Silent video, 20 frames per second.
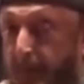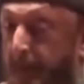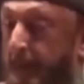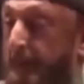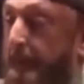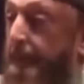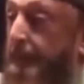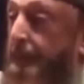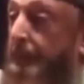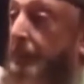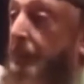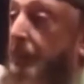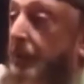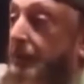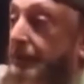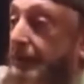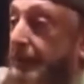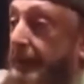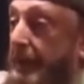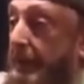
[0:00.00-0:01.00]
So the
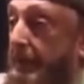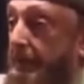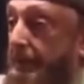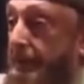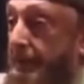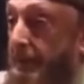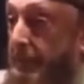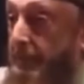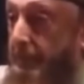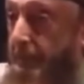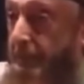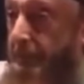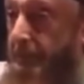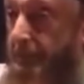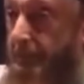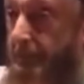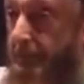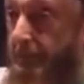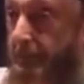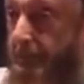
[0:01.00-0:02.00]
water now
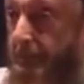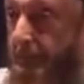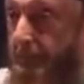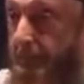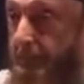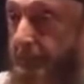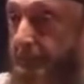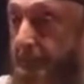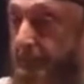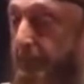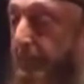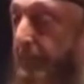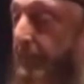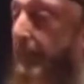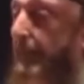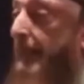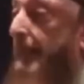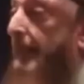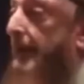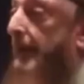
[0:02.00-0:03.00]
flows.
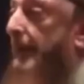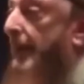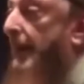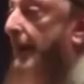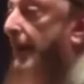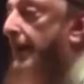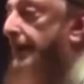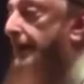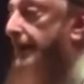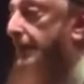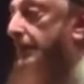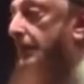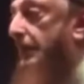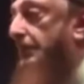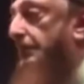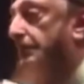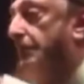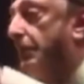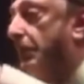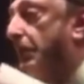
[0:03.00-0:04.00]
And he will
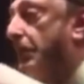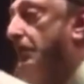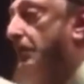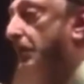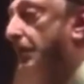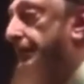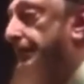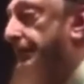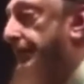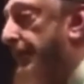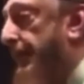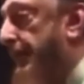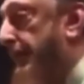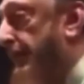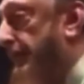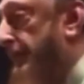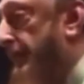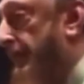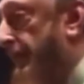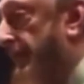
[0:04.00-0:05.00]
pour water
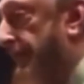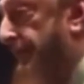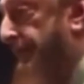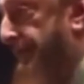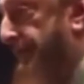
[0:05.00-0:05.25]
on the right